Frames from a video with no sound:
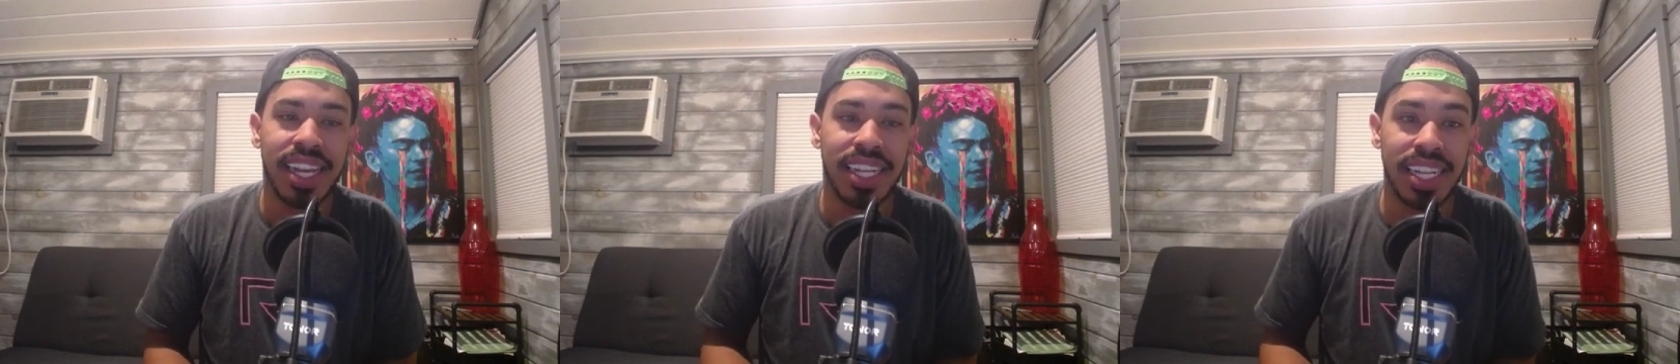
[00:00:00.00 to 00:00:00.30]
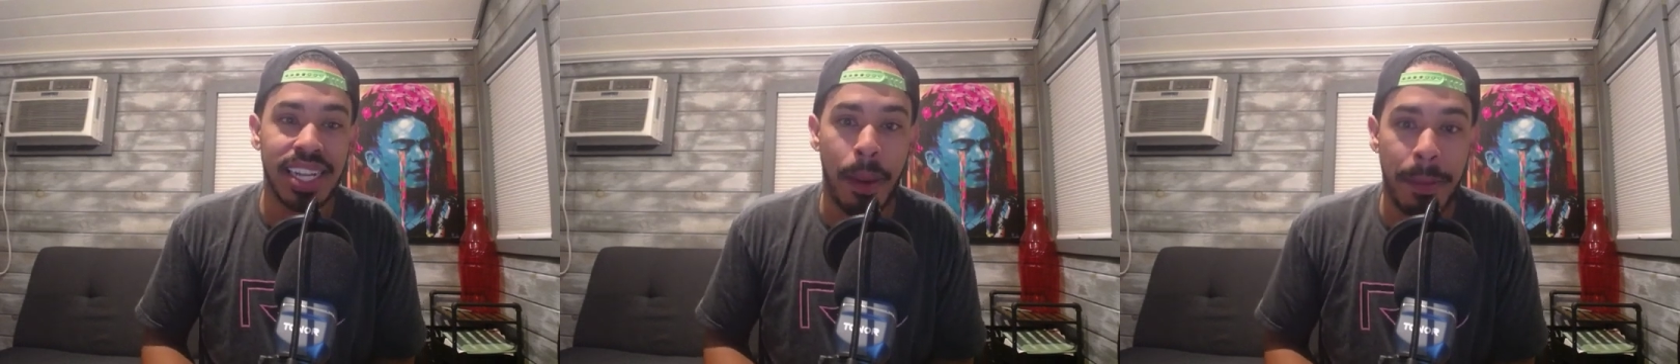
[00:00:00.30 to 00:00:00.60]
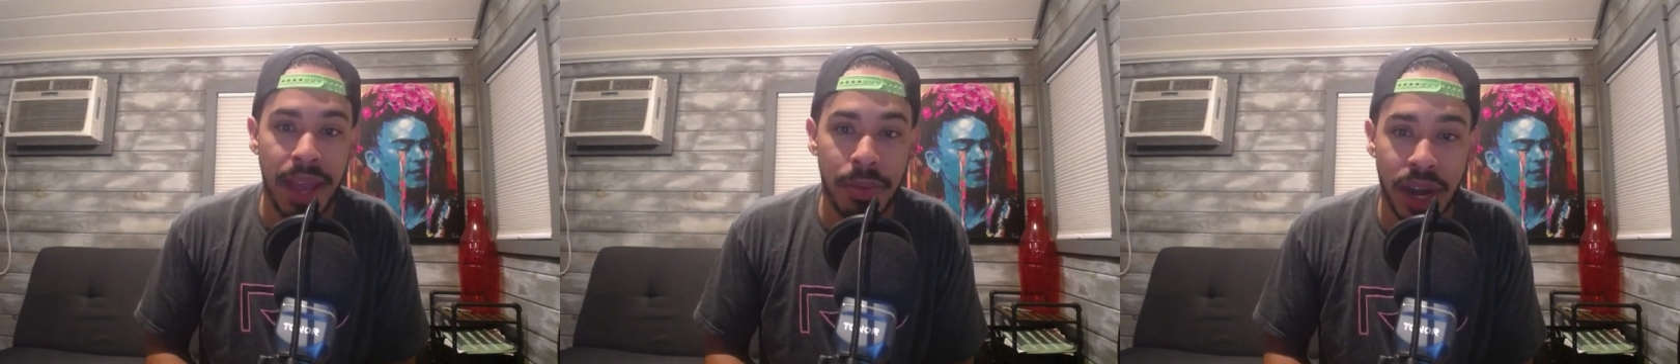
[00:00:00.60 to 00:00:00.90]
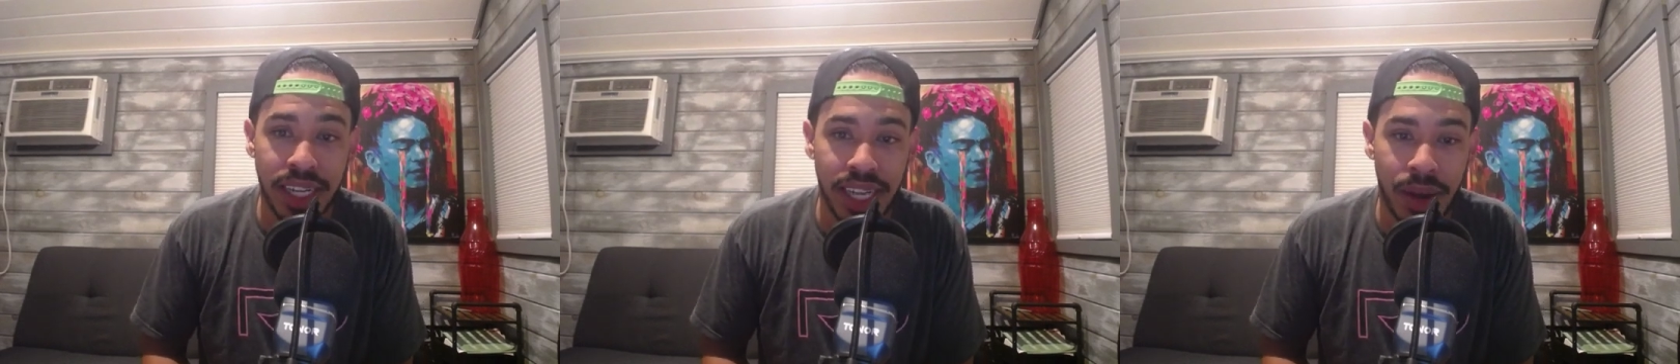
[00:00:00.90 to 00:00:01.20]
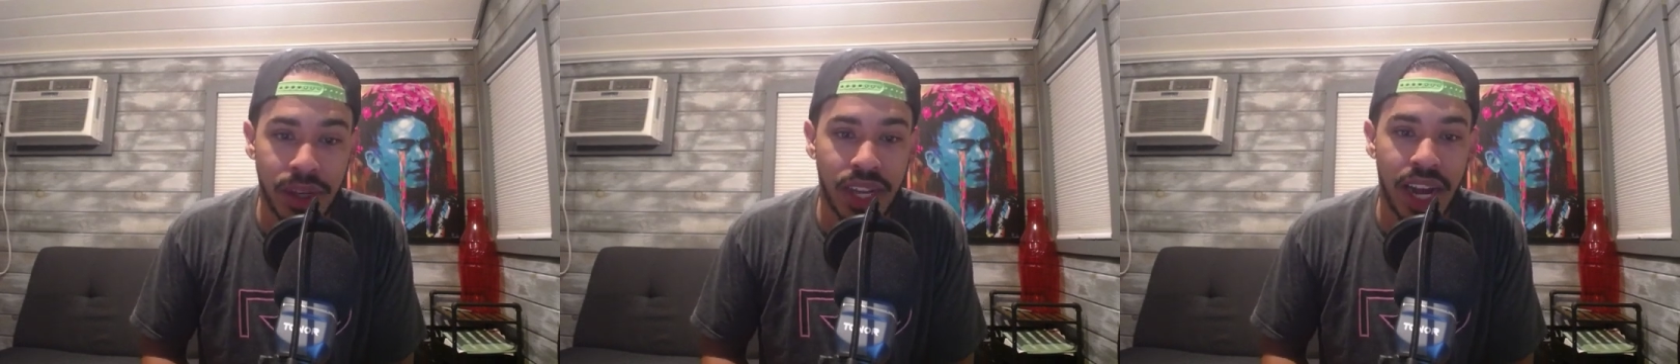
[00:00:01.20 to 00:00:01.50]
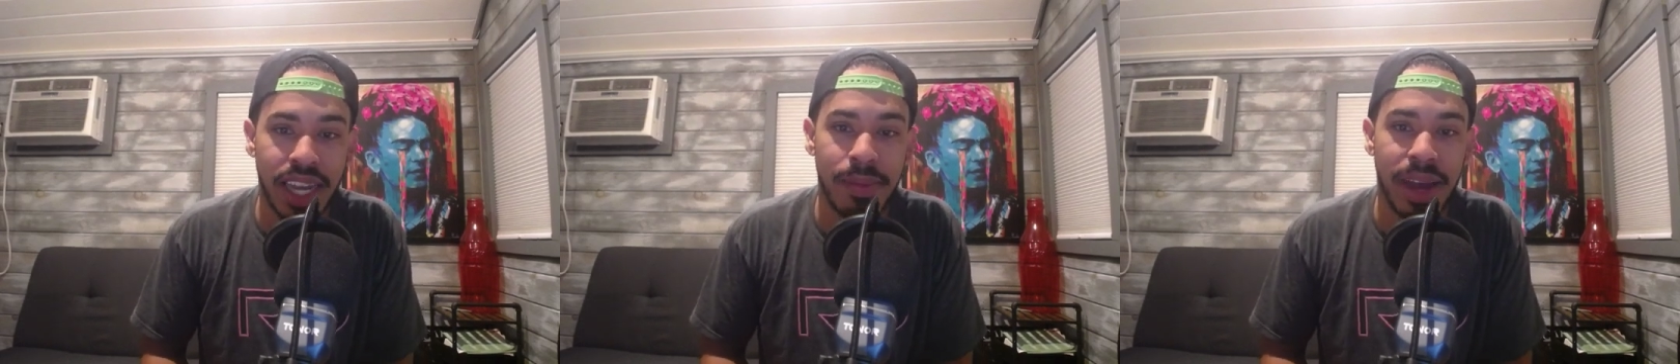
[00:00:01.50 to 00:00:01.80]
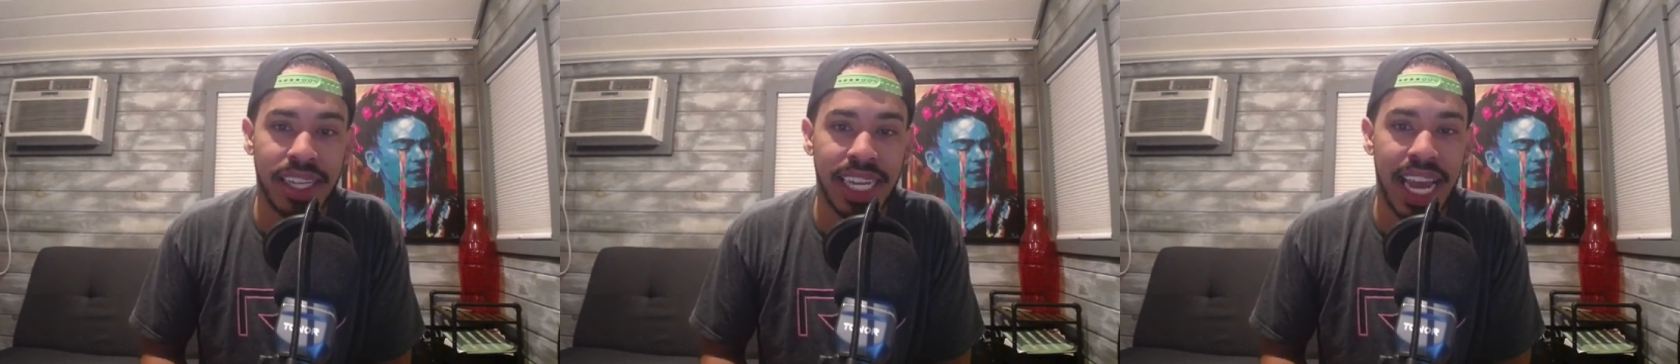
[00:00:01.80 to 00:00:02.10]
This is a big project that we're talking
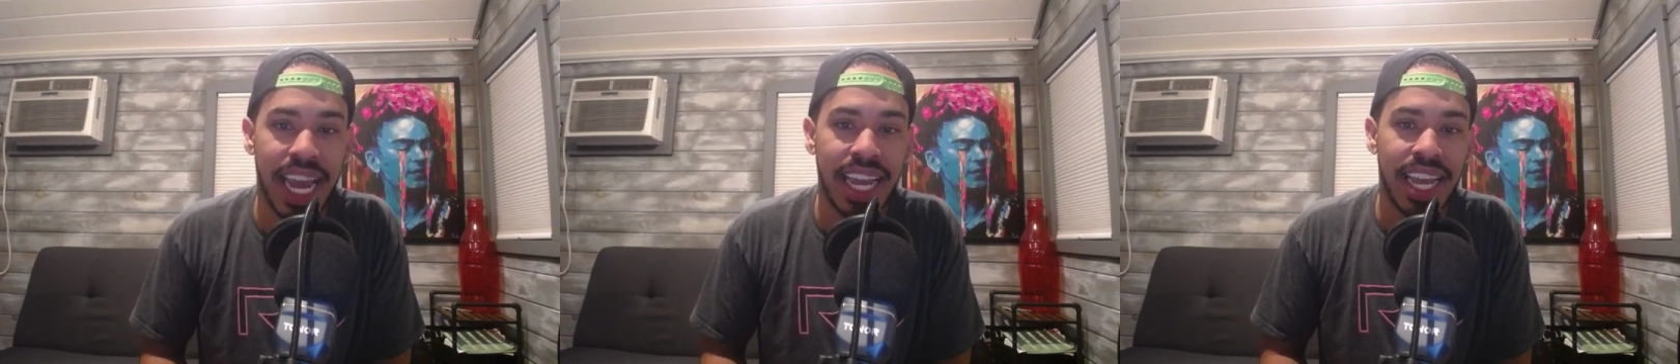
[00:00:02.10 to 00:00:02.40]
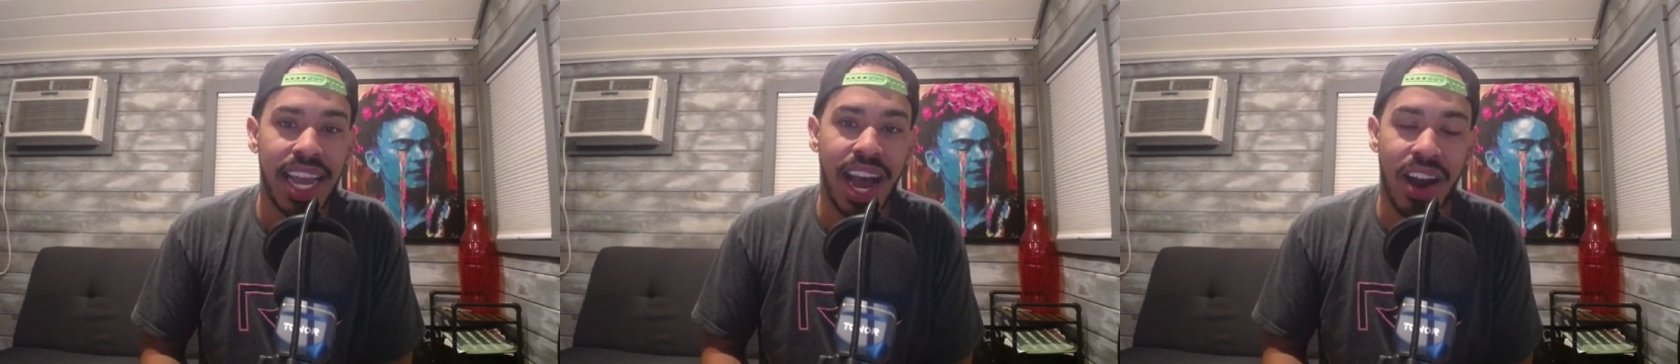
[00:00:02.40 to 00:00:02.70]
about today. I